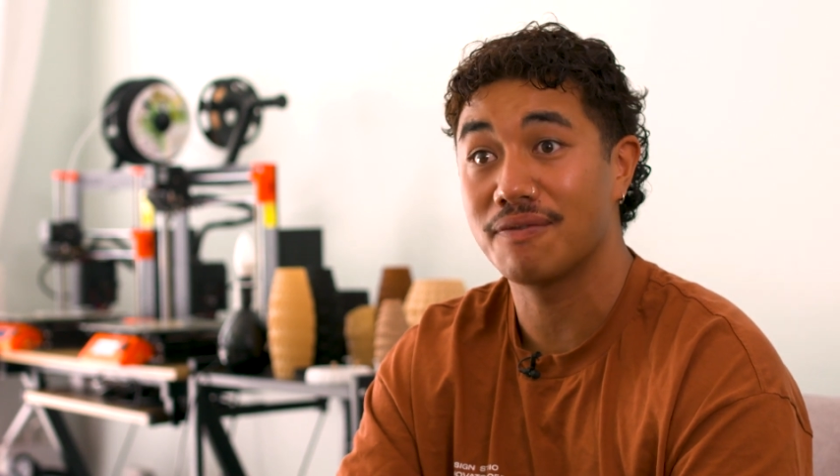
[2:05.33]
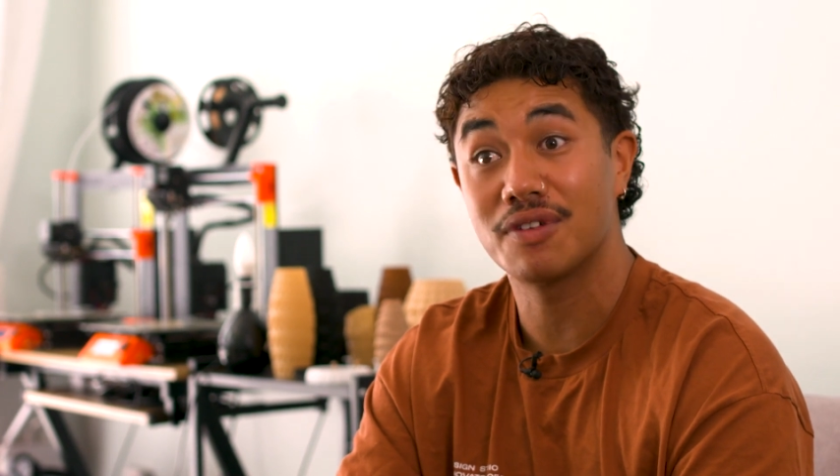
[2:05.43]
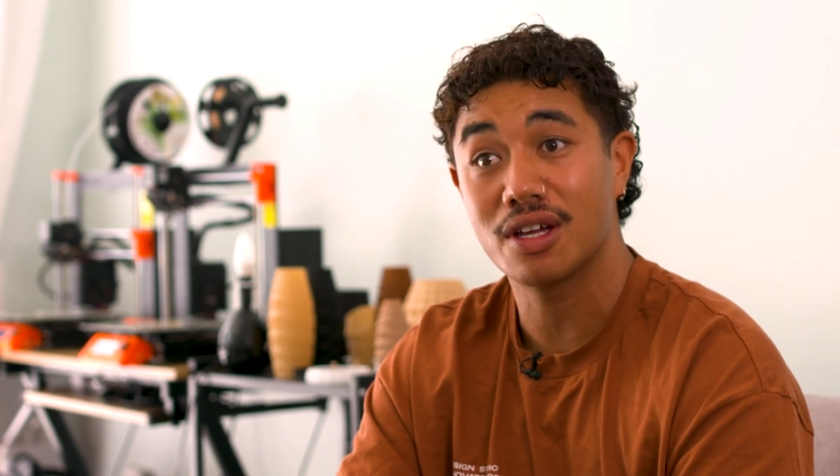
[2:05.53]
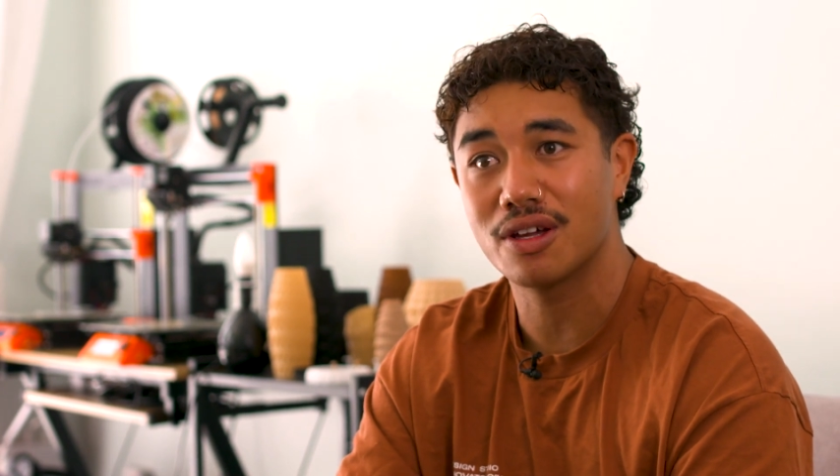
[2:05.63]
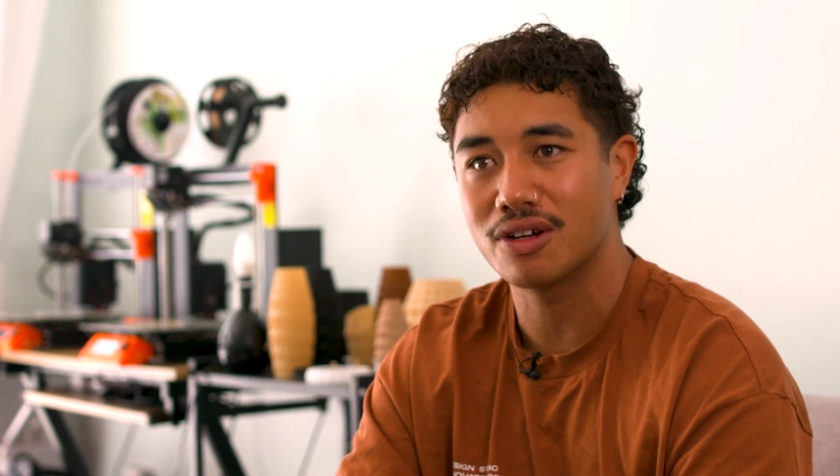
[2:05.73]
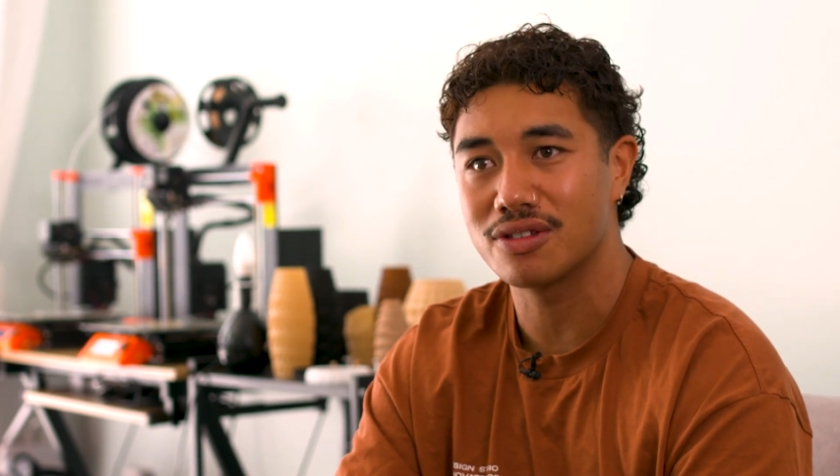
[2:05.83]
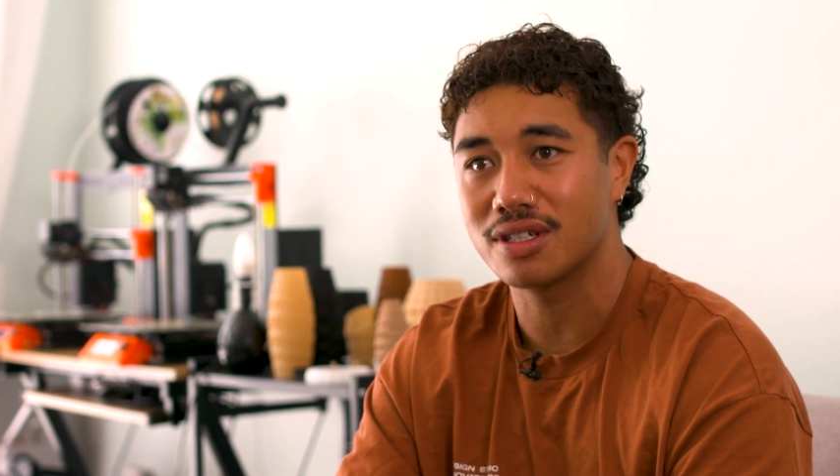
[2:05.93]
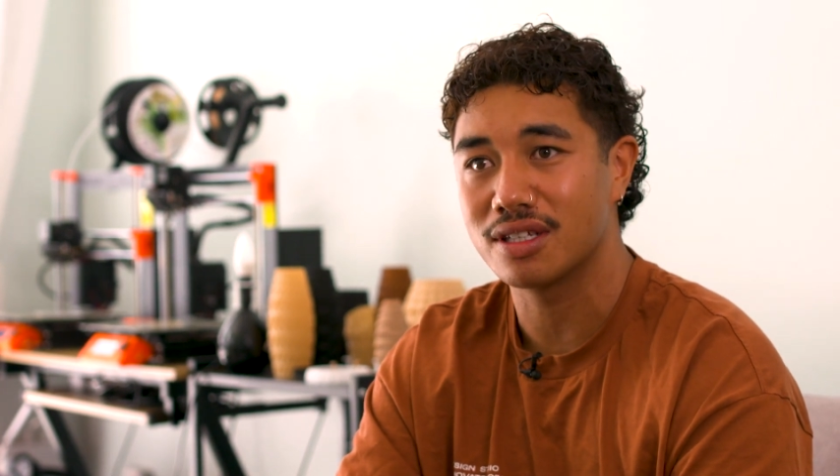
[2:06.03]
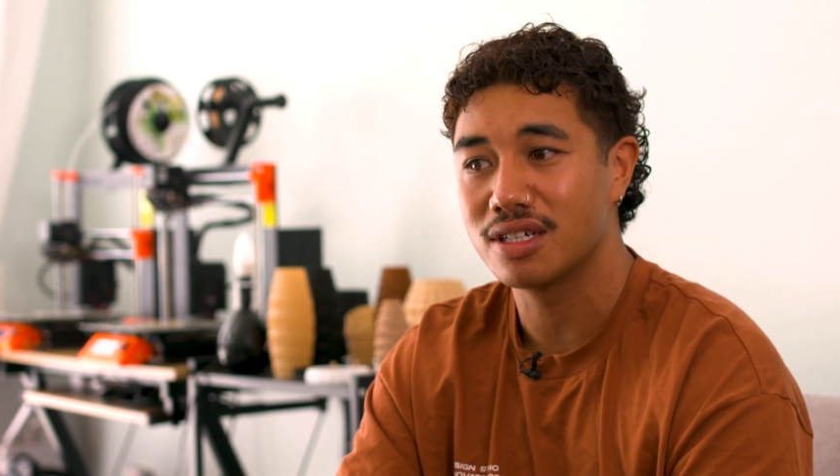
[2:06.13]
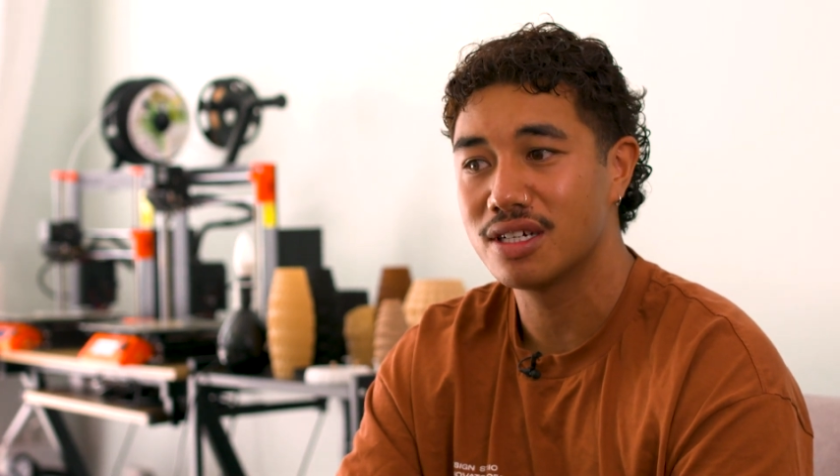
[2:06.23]
video
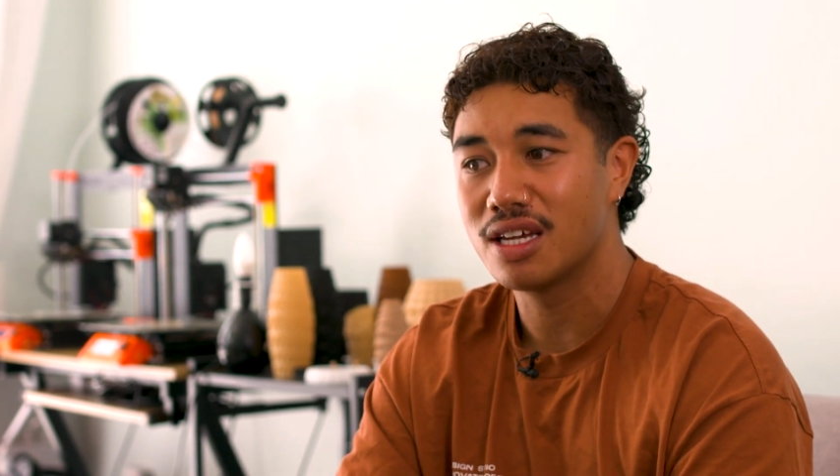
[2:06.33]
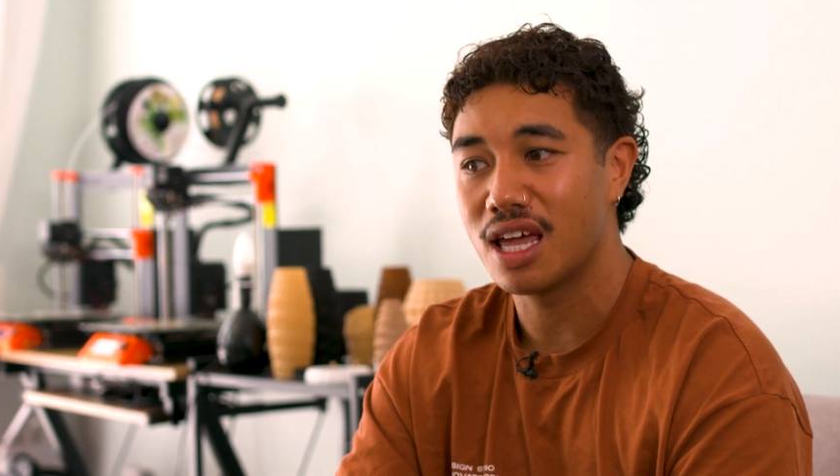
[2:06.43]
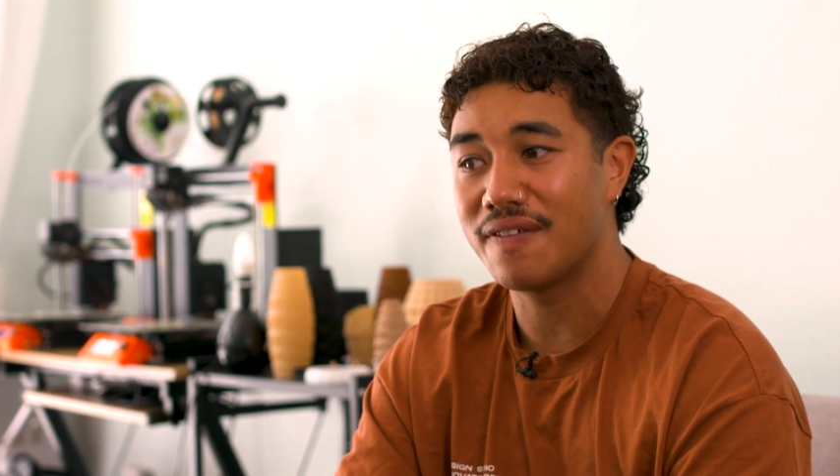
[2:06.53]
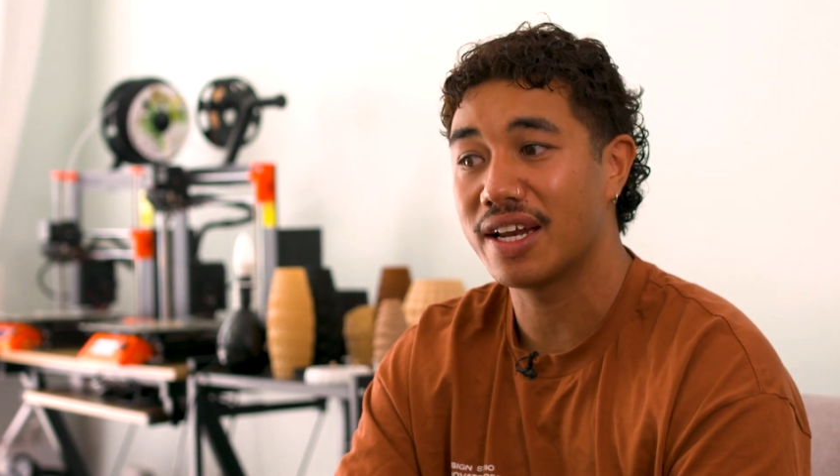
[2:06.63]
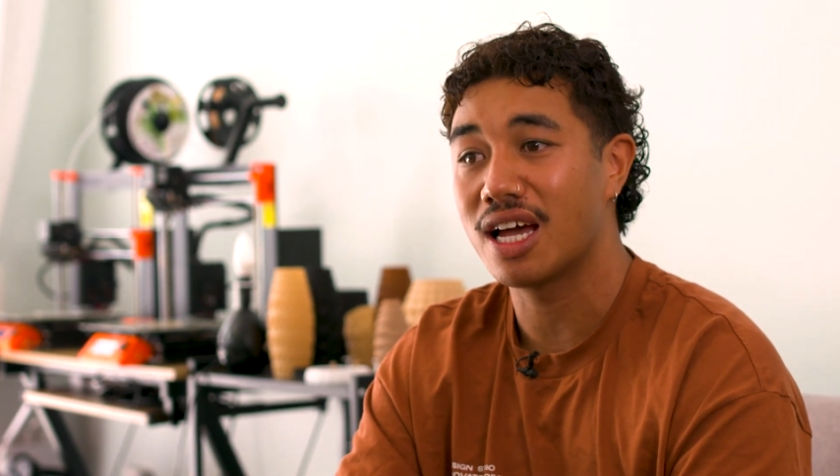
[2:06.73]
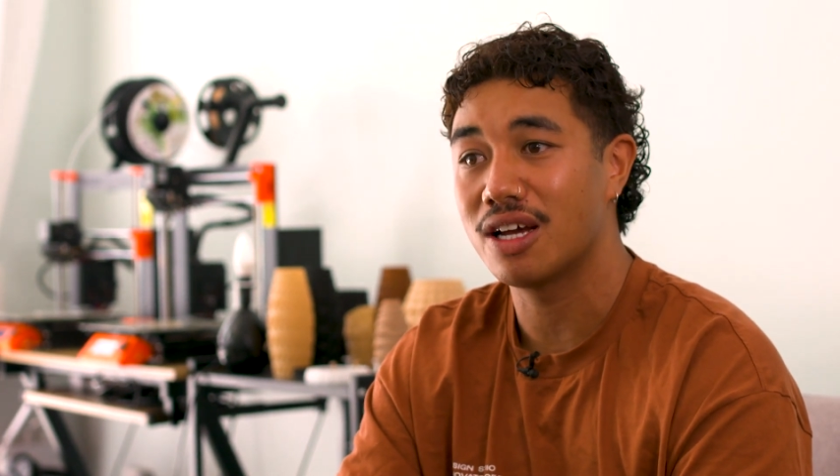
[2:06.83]
content. Having